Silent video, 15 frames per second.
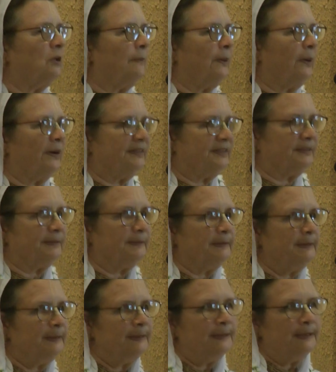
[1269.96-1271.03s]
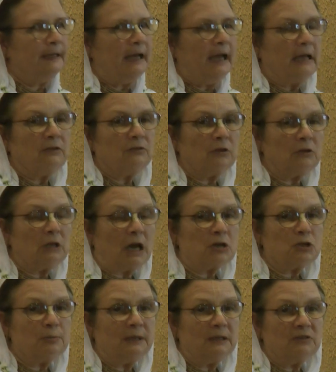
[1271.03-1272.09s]
apart. And so
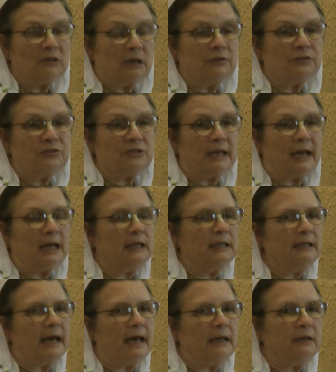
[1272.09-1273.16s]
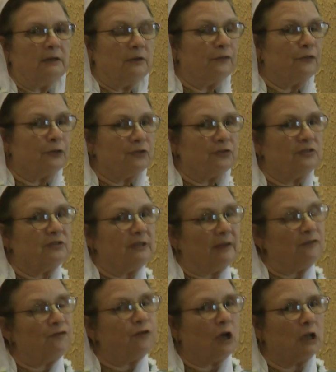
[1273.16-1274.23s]
Lakshmi is understanding that. In the verses
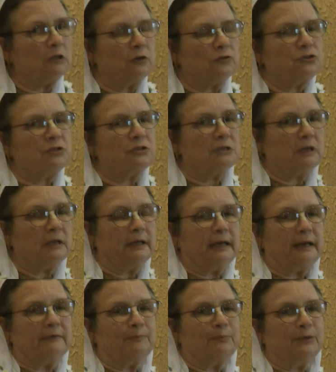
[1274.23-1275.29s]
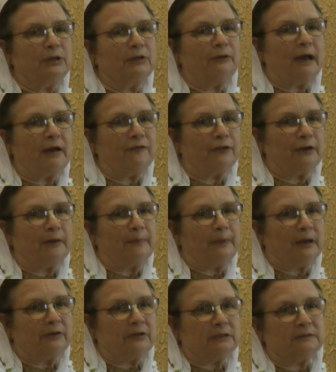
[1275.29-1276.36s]
that follow, she's going to get pretty graphic
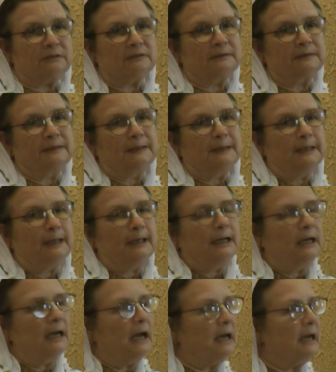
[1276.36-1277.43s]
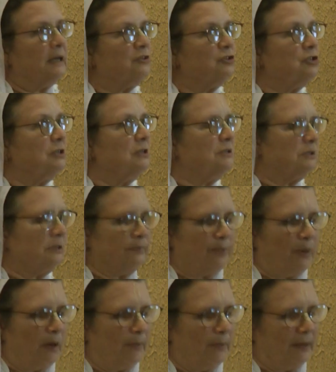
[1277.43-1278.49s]
about it. And
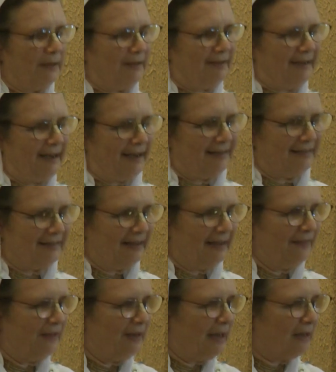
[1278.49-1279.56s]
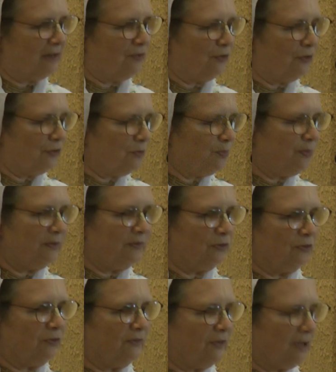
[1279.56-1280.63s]
Prabhupada says, in the next verse,
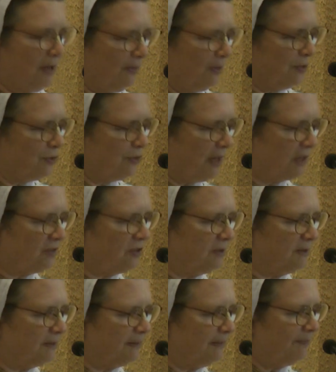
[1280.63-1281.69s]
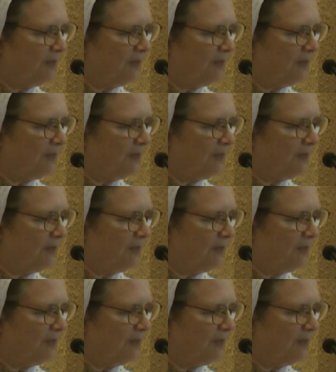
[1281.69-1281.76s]
previews of the coming attractions,